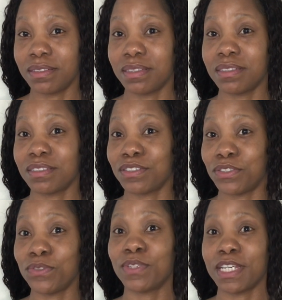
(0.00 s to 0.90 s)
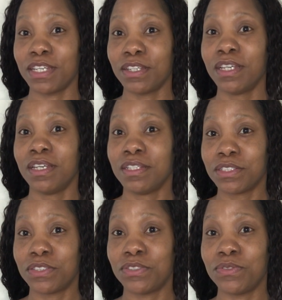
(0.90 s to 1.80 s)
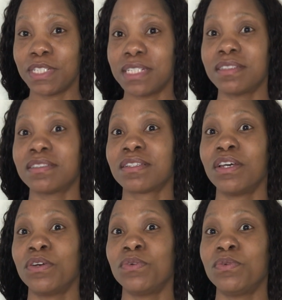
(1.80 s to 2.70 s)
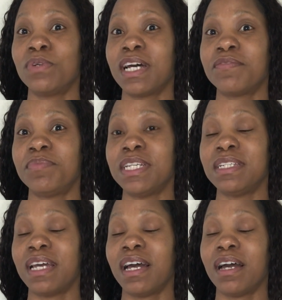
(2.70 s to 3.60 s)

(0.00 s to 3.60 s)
This is UK students who have been